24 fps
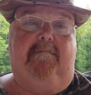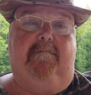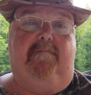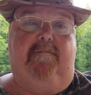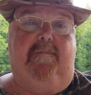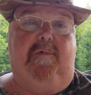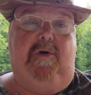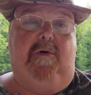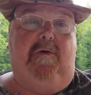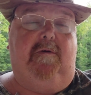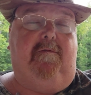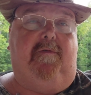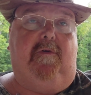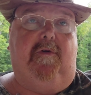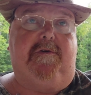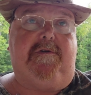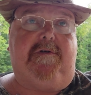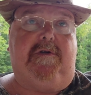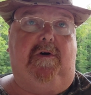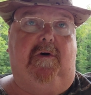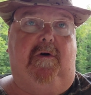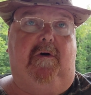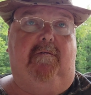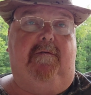Beautiful
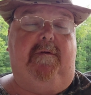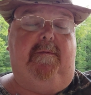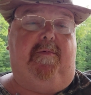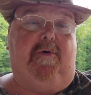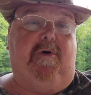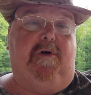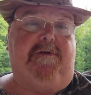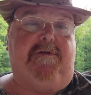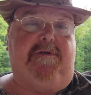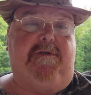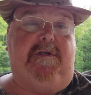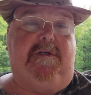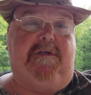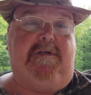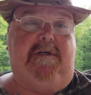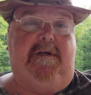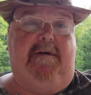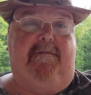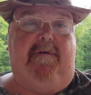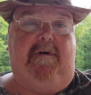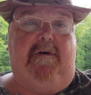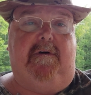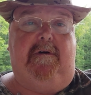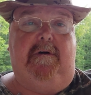stove. The person just
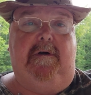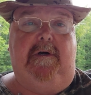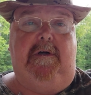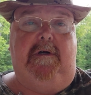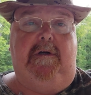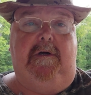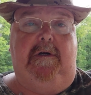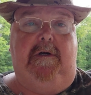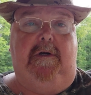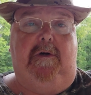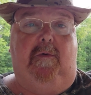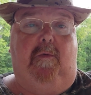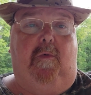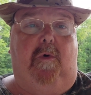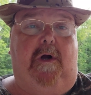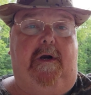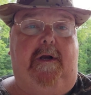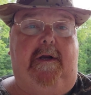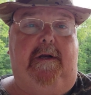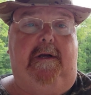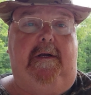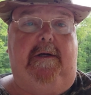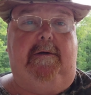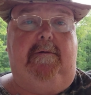never
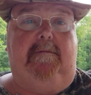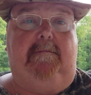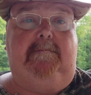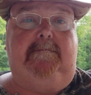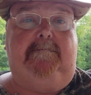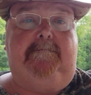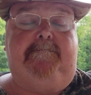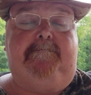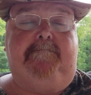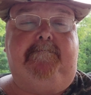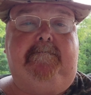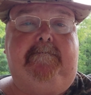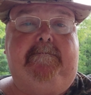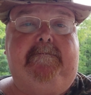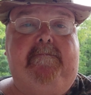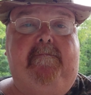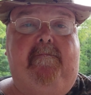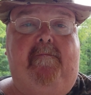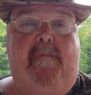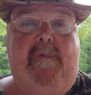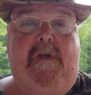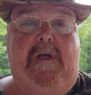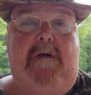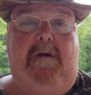wanted it.
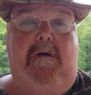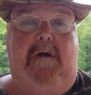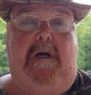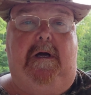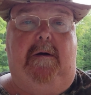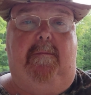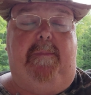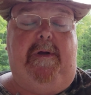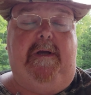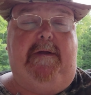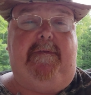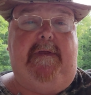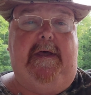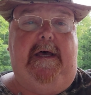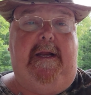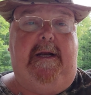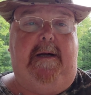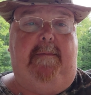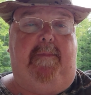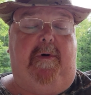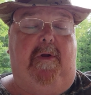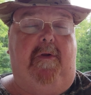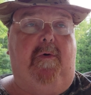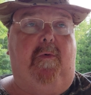I picked that
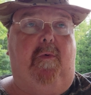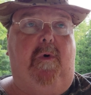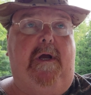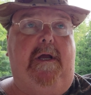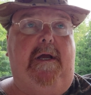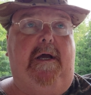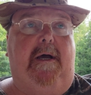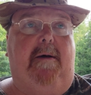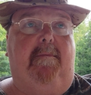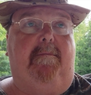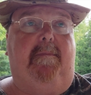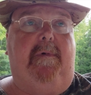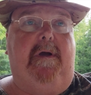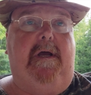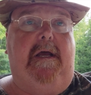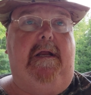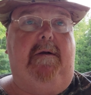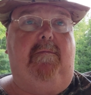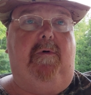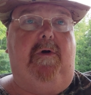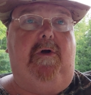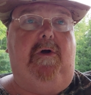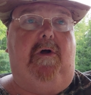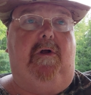up on the way up, and
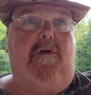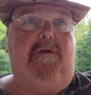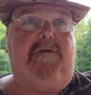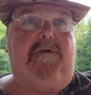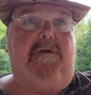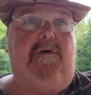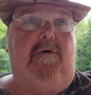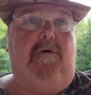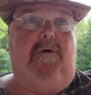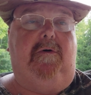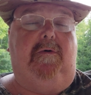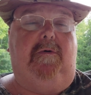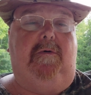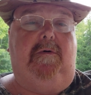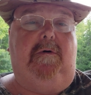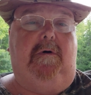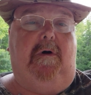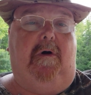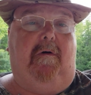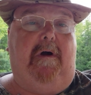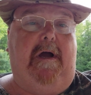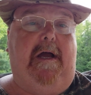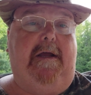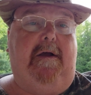I
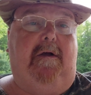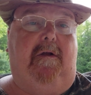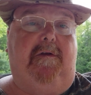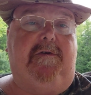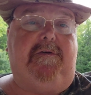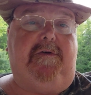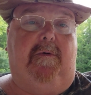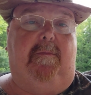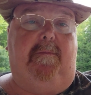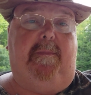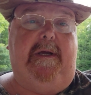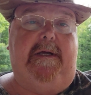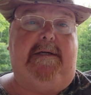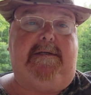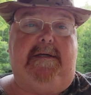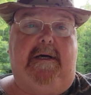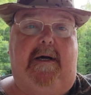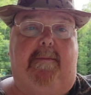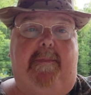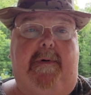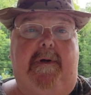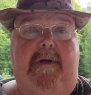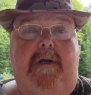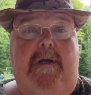also picked
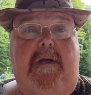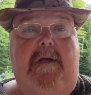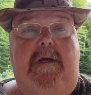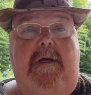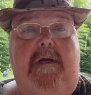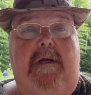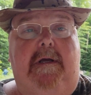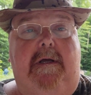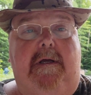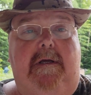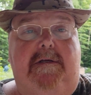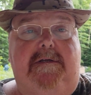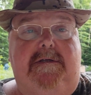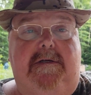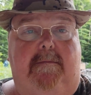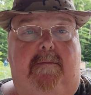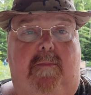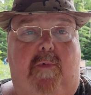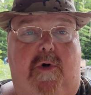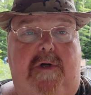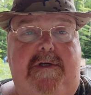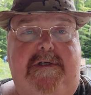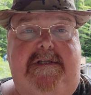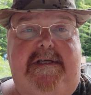up some
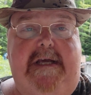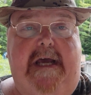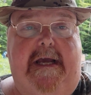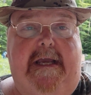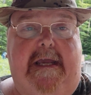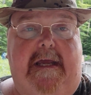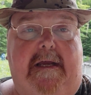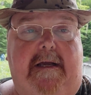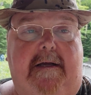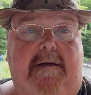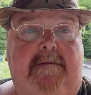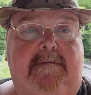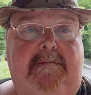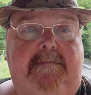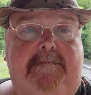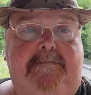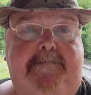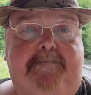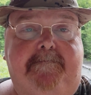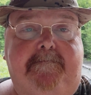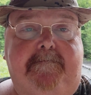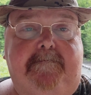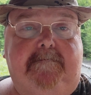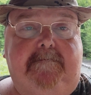more decking.
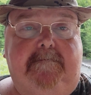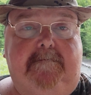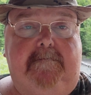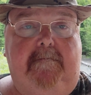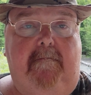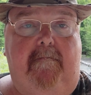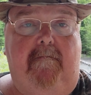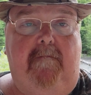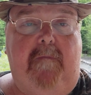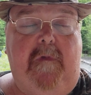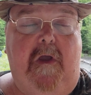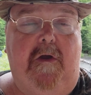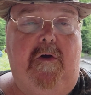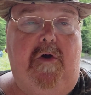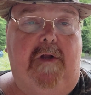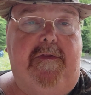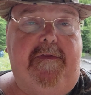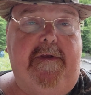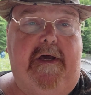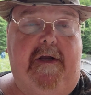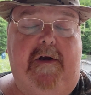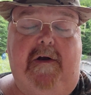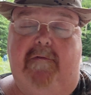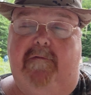Got
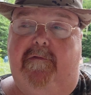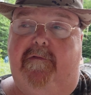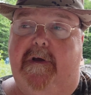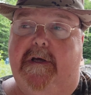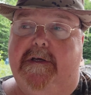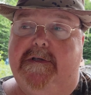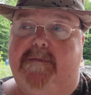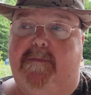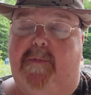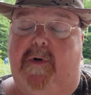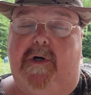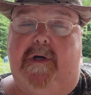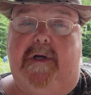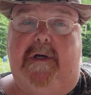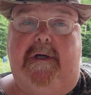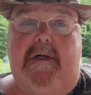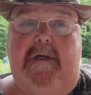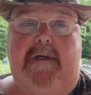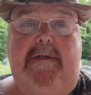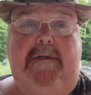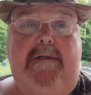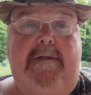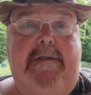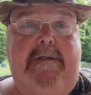that on Facebook.
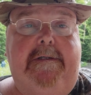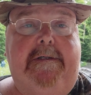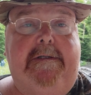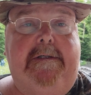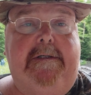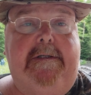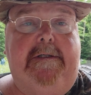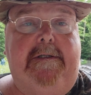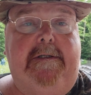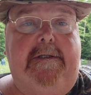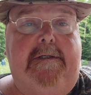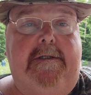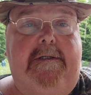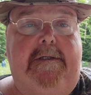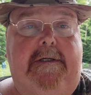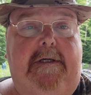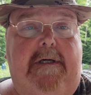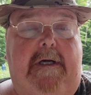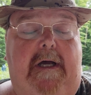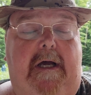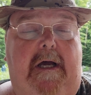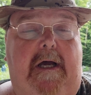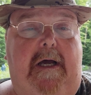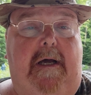
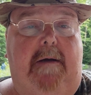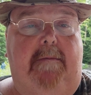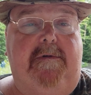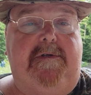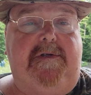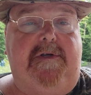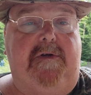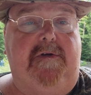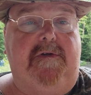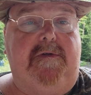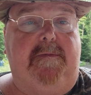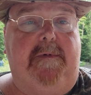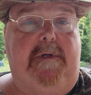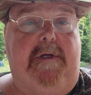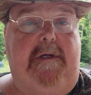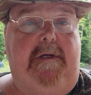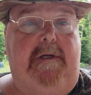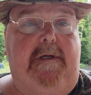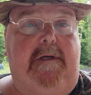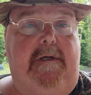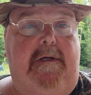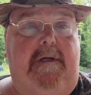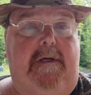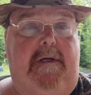Excuse
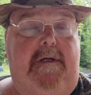me.